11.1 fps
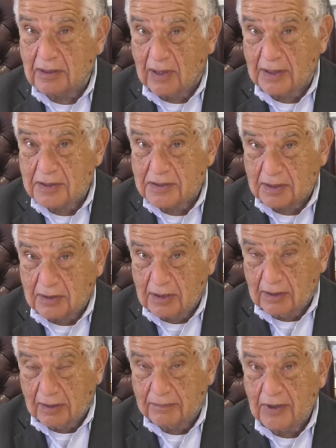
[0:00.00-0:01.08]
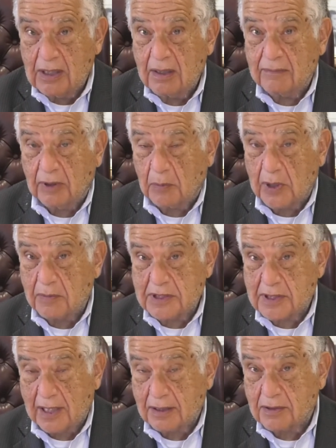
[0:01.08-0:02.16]
a year from where we
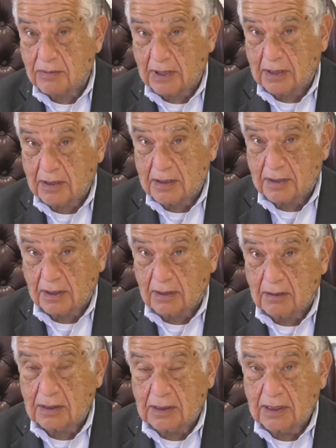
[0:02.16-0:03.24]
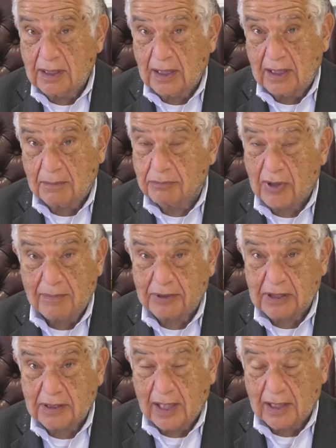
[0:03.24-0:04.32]
started 20 years ago in
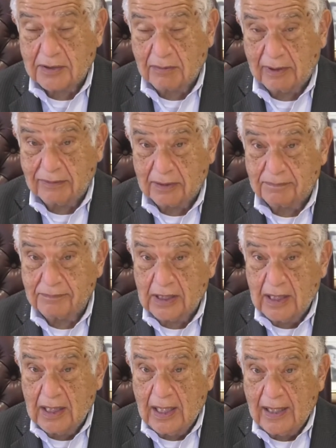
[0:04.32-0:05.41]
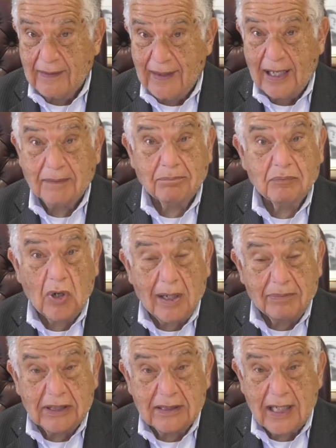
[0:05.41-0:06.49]
property tax revenue. That
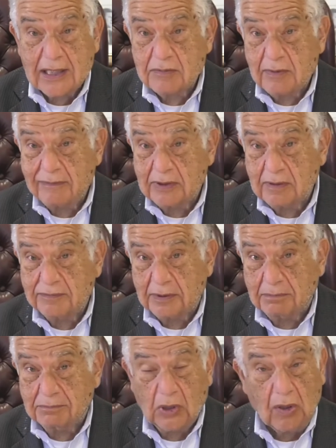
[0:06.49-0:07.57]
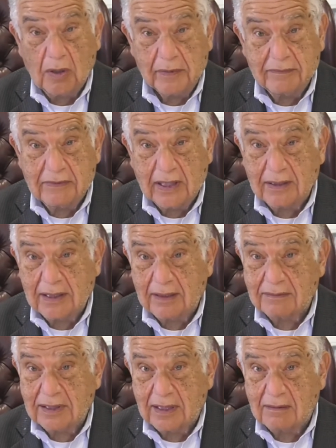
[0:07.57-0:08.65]
property tax revenue from all we've done
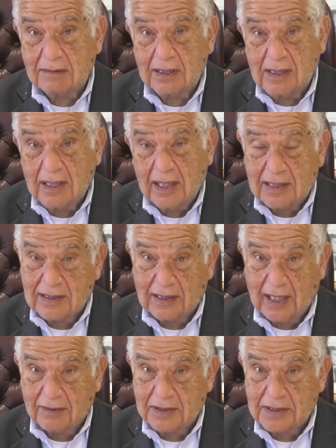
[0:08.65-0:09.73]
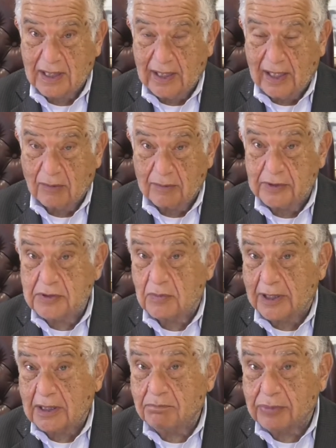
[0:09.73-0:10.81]
downtown has allowed us to add over
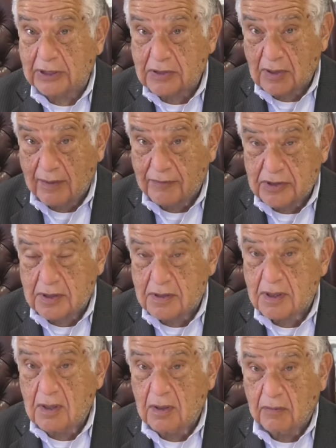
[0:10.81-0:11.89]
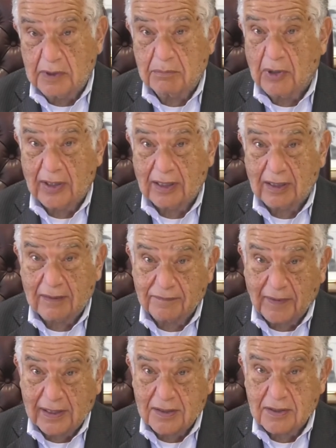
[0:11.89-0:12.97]
20 police officers, remodel our
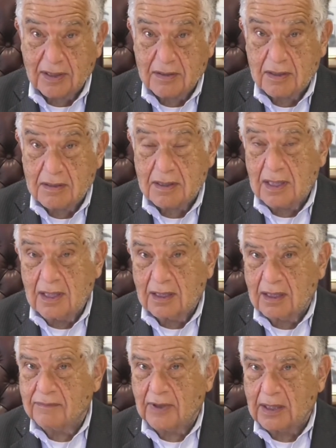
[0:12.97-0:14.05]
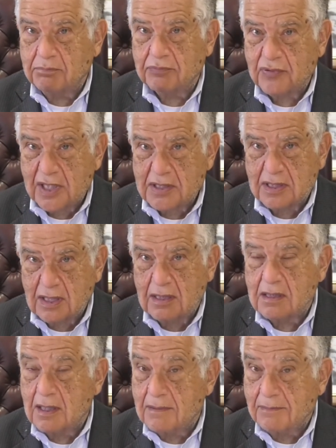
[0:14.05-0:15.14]
fire stations, give
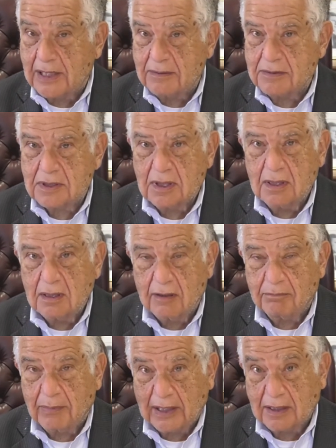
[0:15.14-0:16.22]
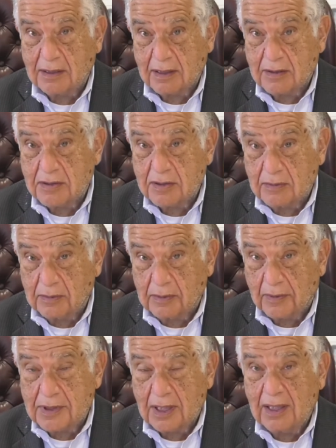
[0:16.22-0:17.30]
unprecedented amounts of money to the
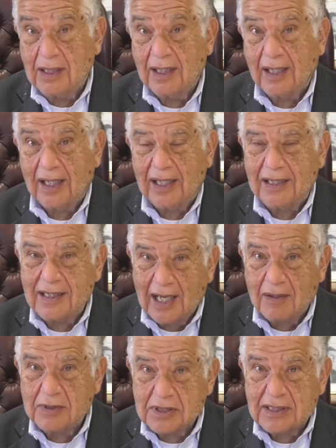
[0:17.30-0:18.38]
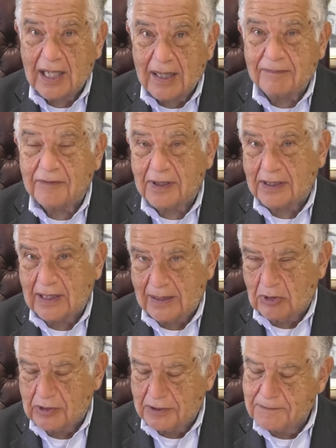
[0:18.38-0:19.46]
schools. And now it's time for the
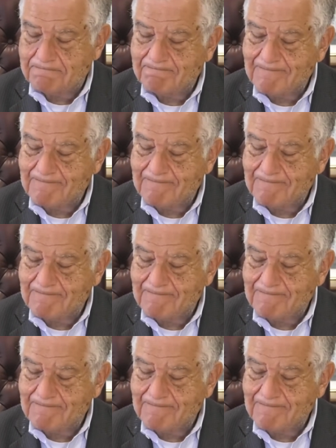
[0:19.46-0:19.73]
neighborhoods.